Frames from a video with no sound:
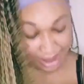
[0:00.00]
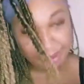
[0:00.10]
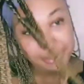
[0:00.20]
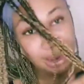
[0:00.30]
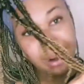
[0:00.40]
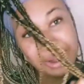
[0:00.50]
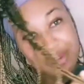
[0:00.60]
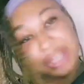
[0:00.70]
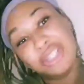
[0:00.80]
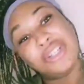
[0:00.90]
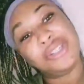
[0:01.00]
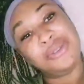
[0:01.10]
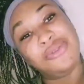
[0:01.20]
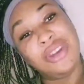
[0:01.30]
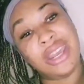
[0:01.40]
my graduation
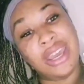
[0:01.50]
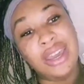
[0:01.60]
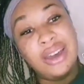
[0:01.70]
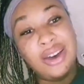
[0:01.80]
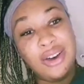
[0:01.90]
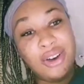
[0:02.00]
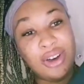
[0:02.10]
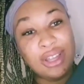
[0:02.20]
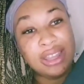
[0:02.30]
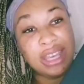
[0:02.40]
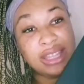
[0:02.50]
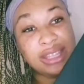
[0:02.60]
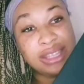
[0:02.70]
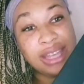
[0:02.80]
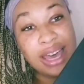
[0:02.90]
souvenir on the
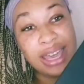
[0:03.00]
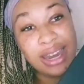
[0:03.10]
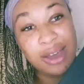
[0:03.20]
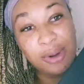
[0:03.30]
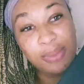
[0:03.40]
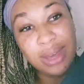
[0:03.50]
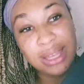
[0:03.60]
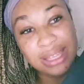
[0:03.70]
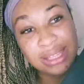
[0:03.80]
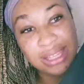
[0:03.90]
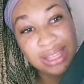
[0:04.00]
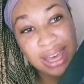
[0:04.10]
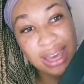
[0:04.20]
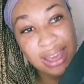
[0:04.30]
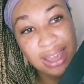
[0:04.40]
inside. I hope you guys can see
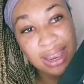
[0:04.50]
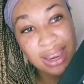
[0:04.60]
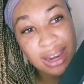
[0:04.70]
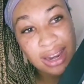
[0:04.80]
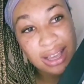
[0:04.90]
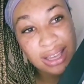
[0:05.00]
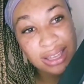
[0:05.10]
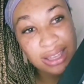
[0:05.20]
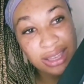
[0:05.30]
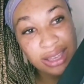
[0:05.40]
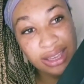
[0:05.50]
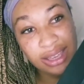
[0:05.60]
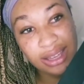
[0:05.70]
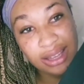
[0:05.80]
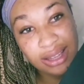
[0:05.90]
that.
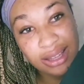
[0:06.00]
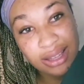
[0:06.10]
Yeah.